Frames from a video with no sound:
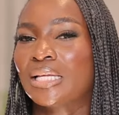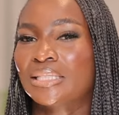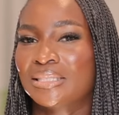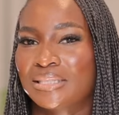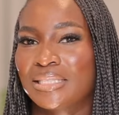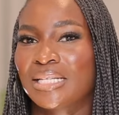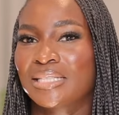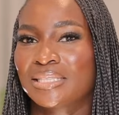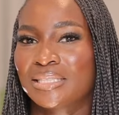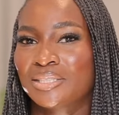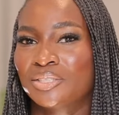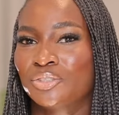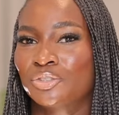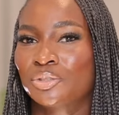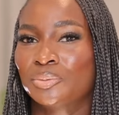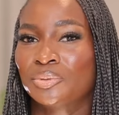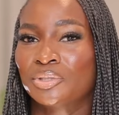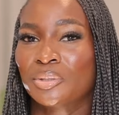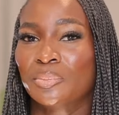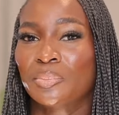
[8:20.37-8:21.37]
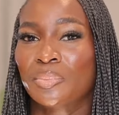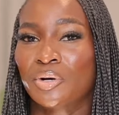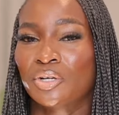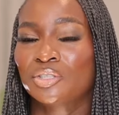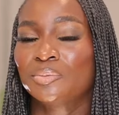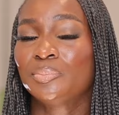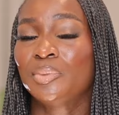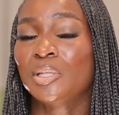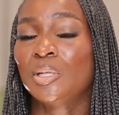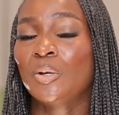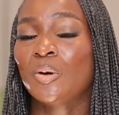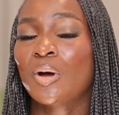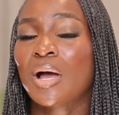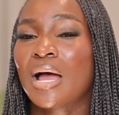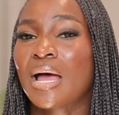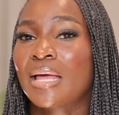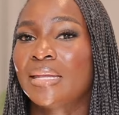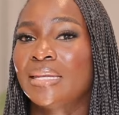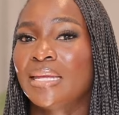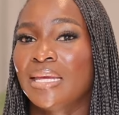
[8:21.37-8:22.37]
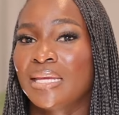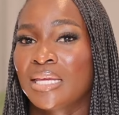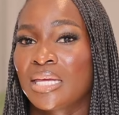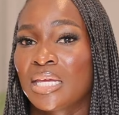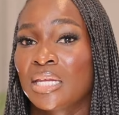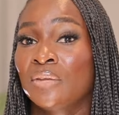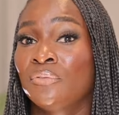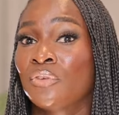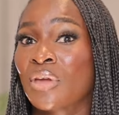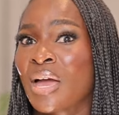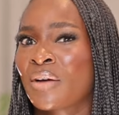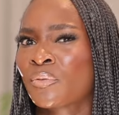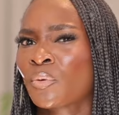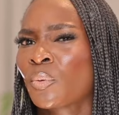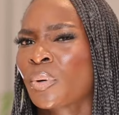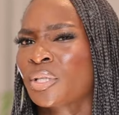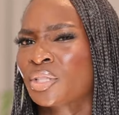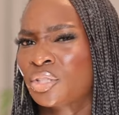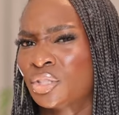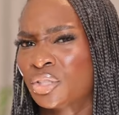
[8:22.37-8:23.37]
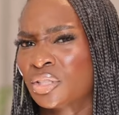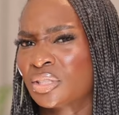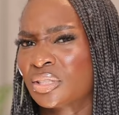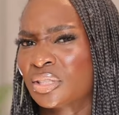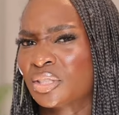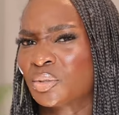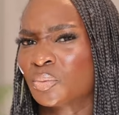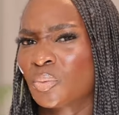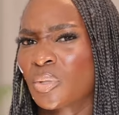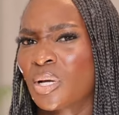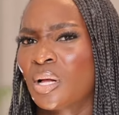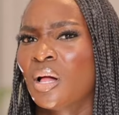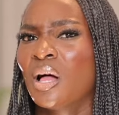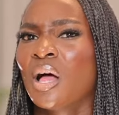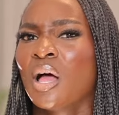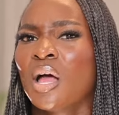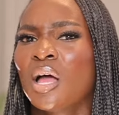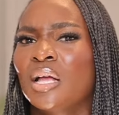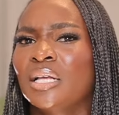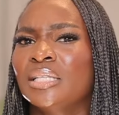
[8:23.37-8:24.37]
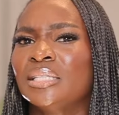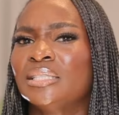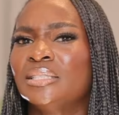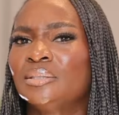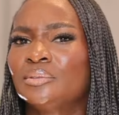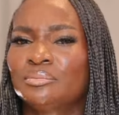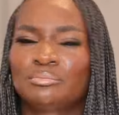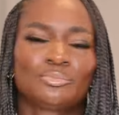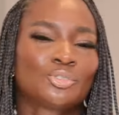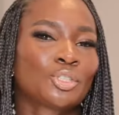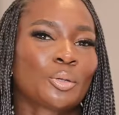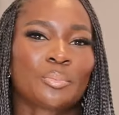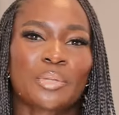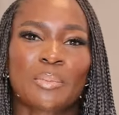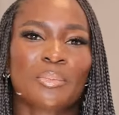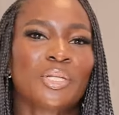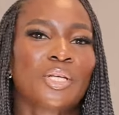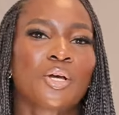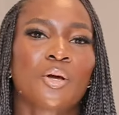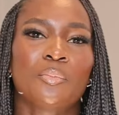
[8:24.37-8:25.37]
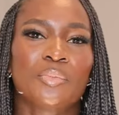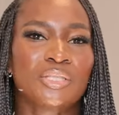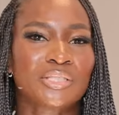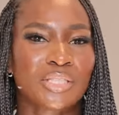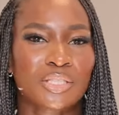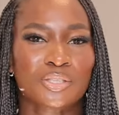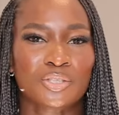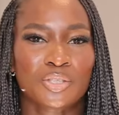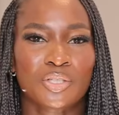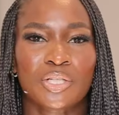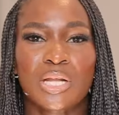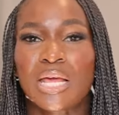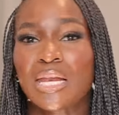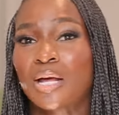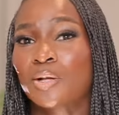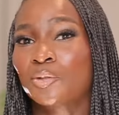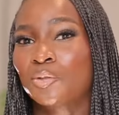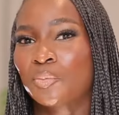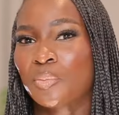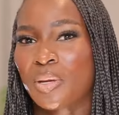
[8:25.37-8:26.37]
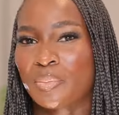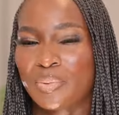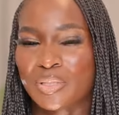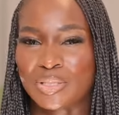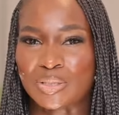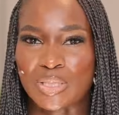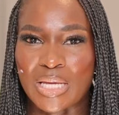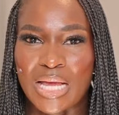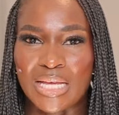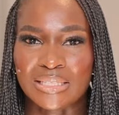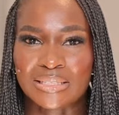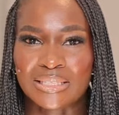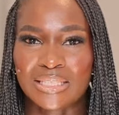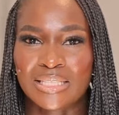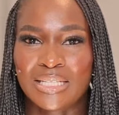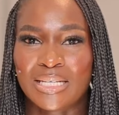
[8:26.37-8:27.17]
check the description box below. And again, if you have questions as well, drop them in the comment section and I'll do my best to answer